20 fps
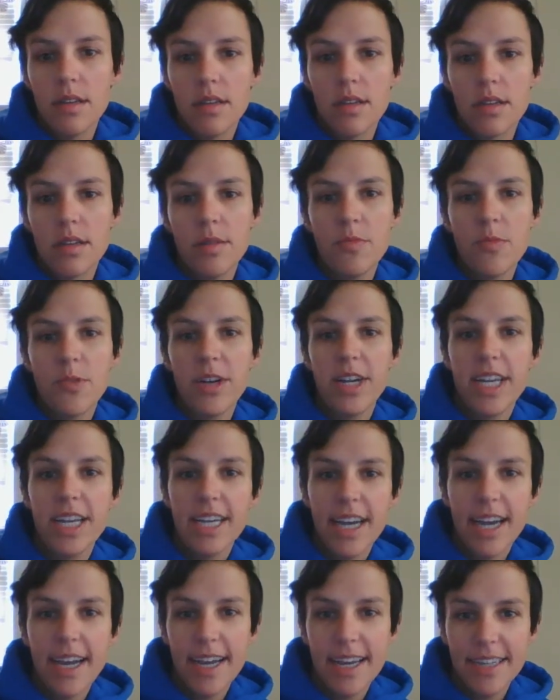Good morning,
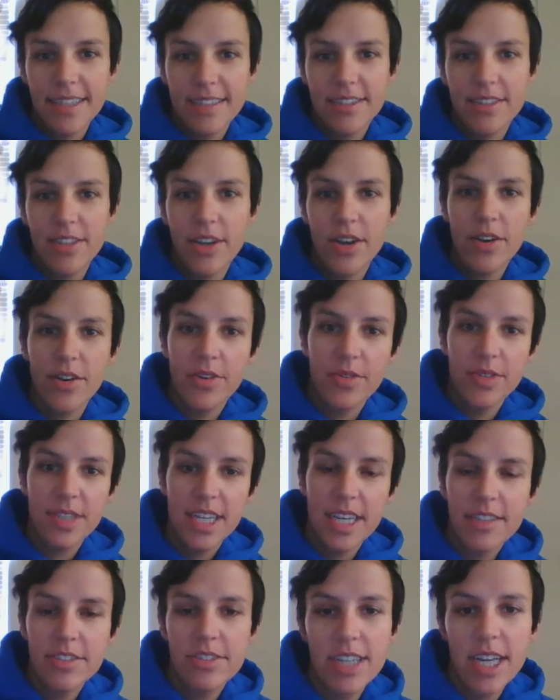guys. So,
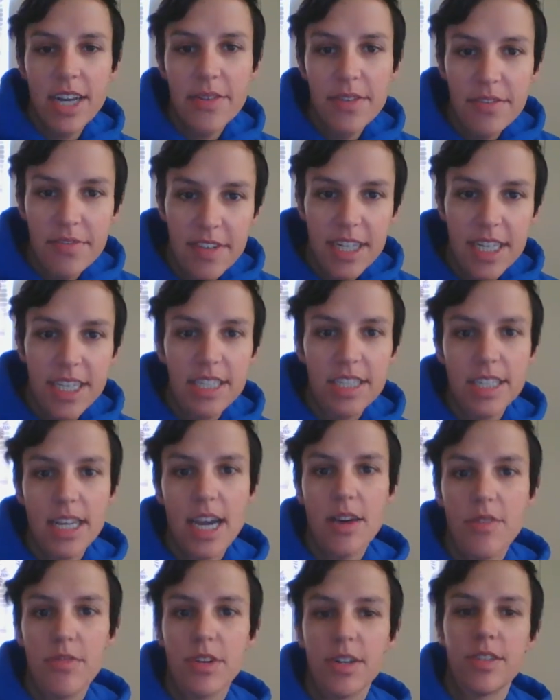yesterday we finished
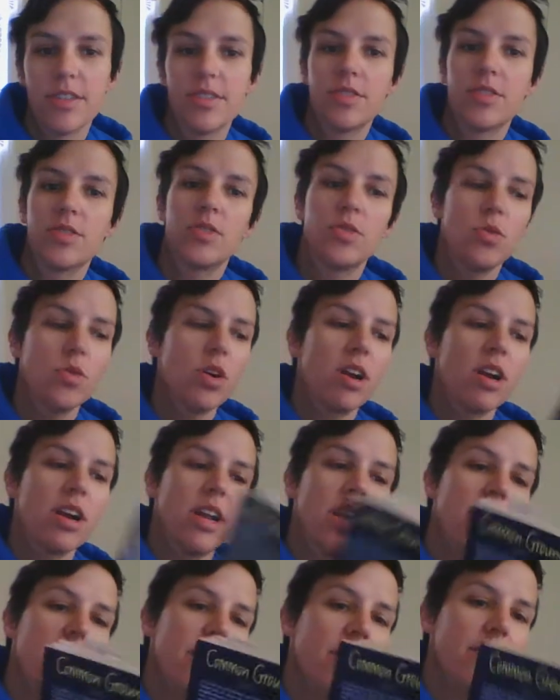our
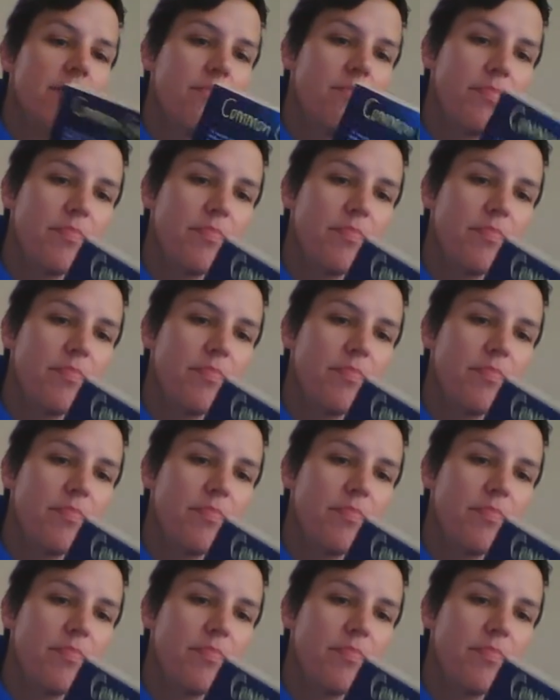story